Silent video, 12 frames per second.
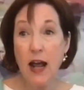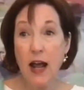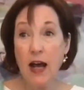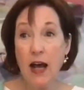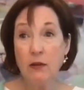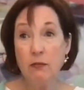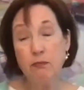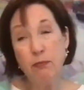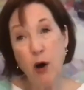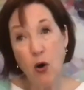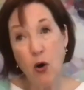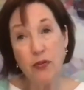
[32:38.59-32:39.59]
And
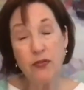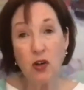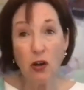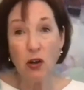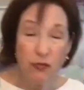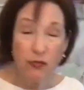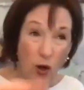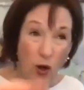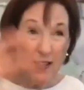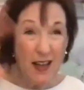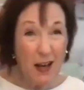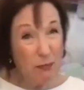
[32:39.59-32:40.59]
both to
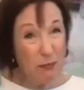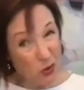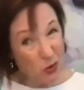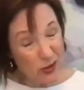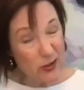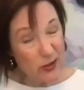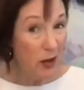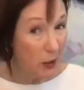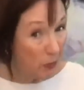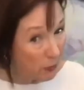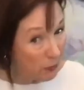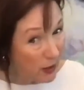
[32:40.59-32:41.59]
avoid that, but also
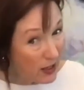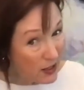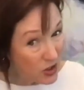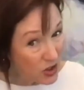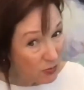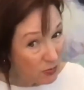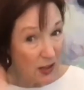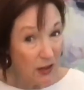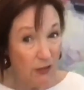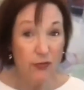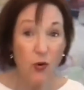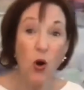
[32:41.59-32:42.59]
maybe punish
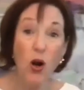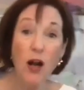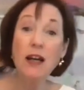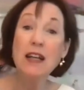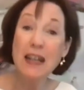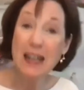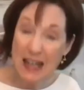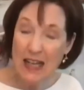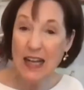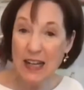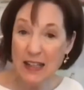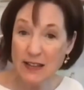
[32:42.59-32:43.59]
himself for it, he
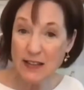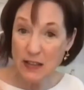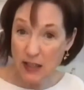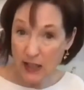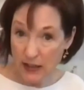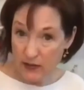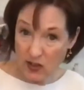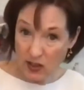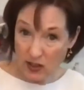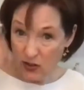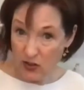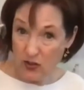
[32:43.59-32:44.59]
gets the death
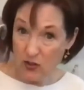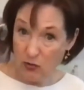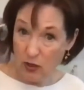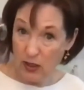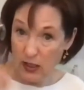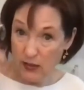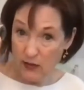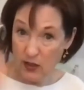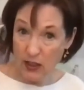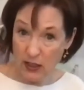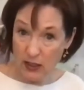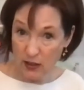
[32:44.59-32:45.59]
sentence, right? He's
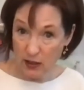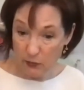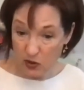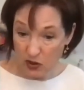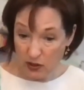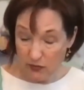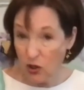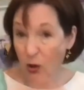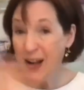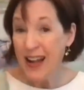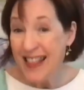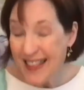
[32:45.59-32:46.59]
going to kill himself.
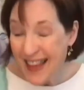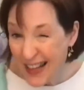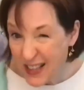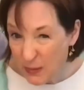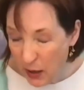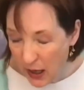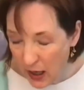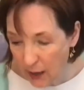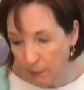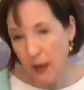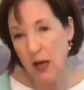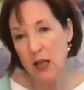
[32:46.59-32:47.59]
So that's my
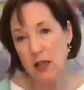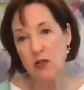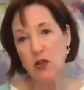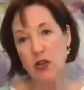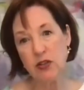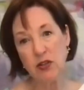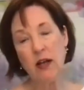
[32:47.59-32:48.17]
hypothesis.